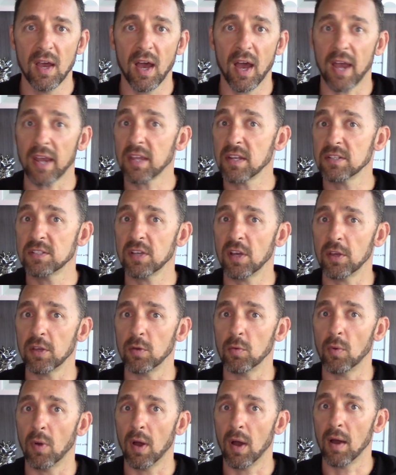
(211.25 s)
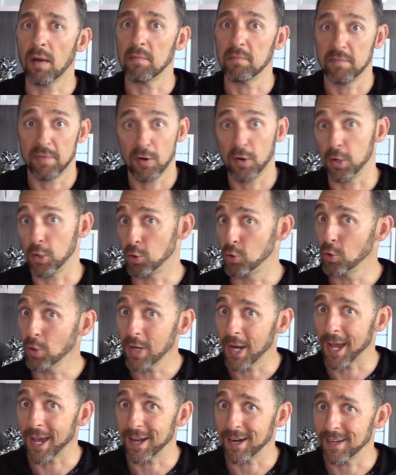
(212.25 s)
I can tell you I'm very good
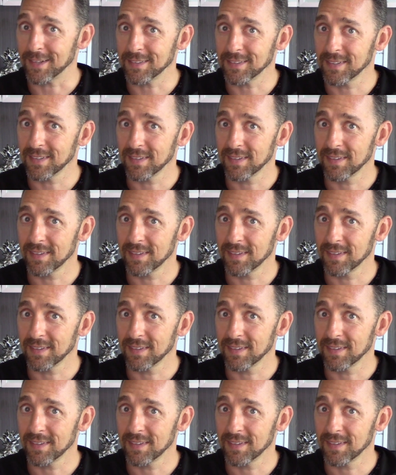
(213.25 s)
at it,